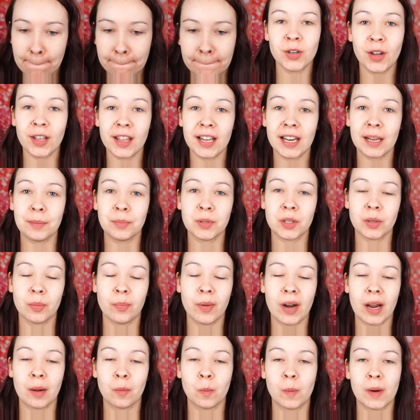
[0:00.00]
Now the lips are
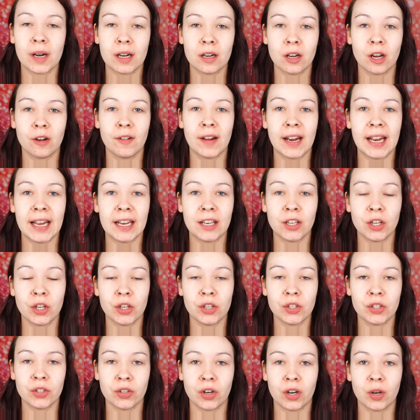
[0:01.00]
prepped, we're now ready
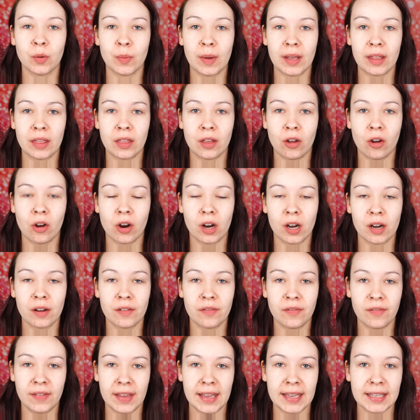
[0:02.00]
to start with our
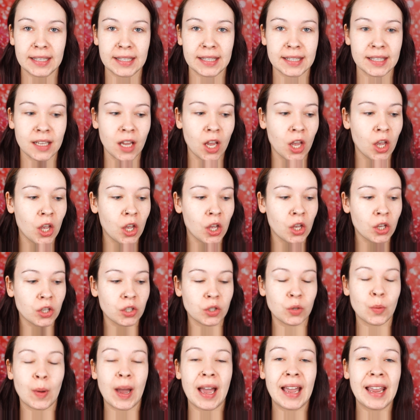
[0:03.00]
face.
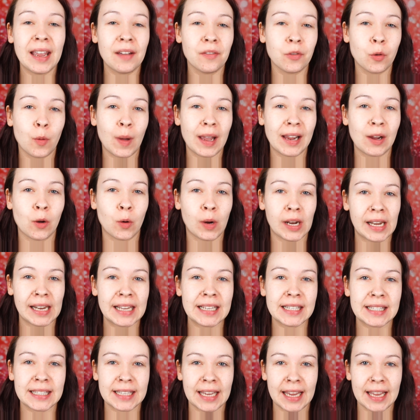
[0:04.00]
So I have quite oily
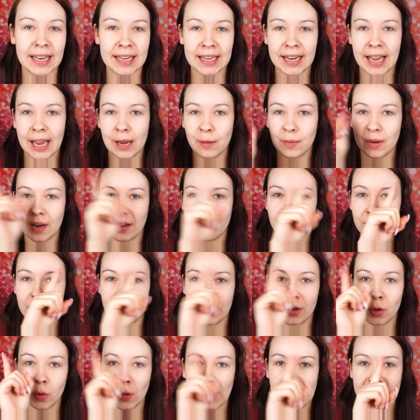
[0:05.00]
skin. I would have
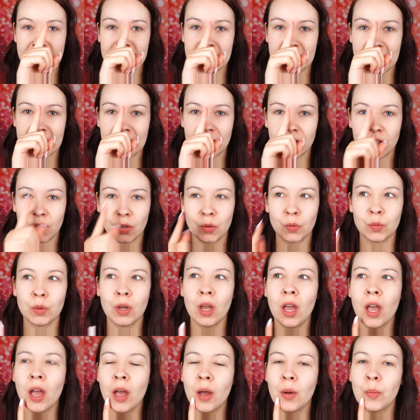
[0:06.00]
an oily T-zone,
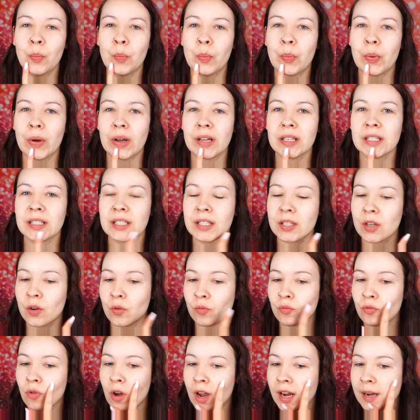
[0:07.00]
but
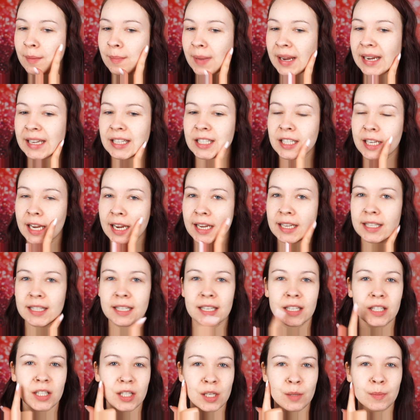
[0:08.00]
around my cheeks
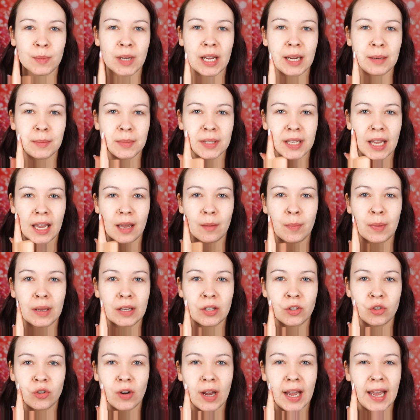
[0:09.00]
can sometimes get a
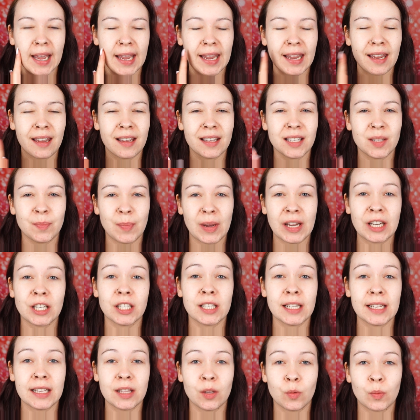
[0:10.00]
bit dry,
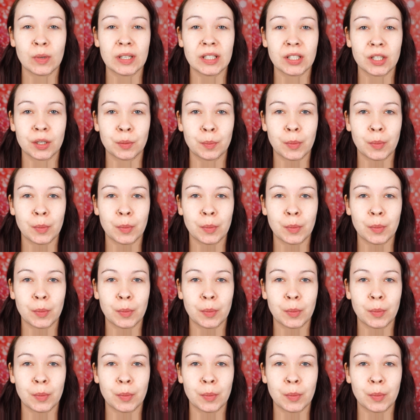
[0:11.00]
especially in the winter